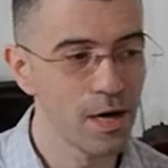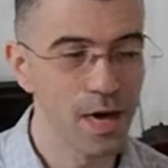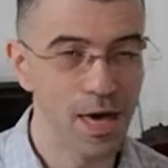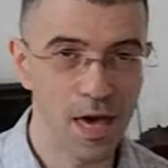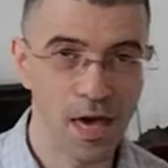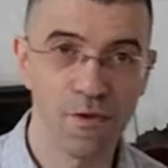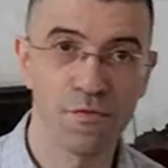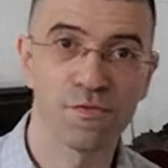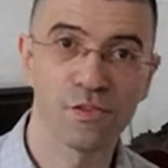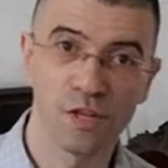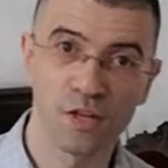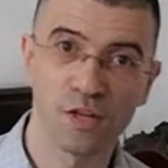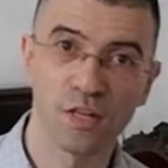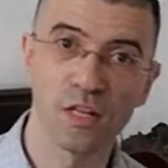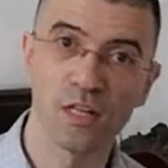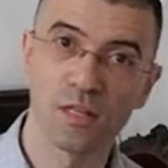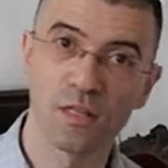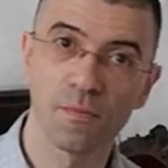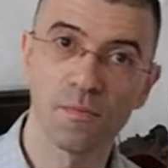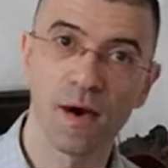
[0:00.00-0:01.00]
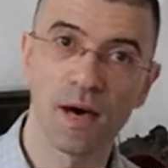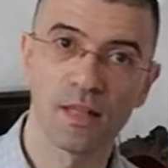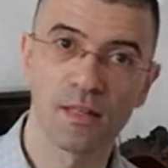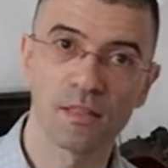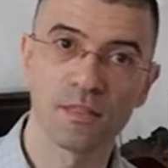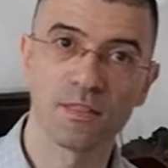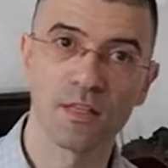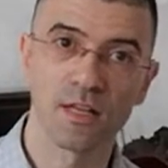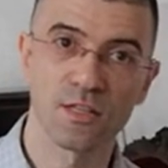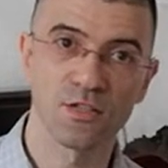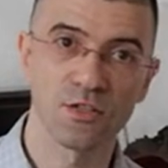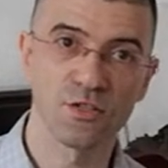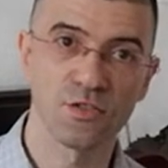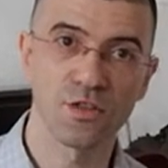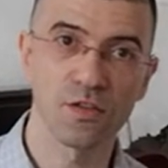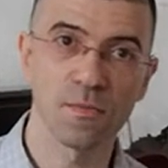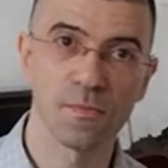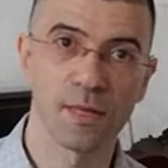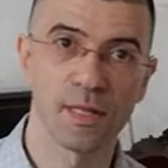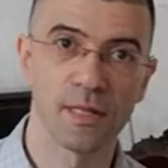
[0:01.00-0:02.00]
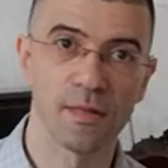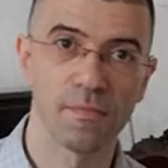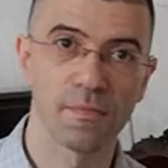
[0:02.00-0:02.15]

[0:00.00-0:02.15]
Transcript: if they really demand such a treatment.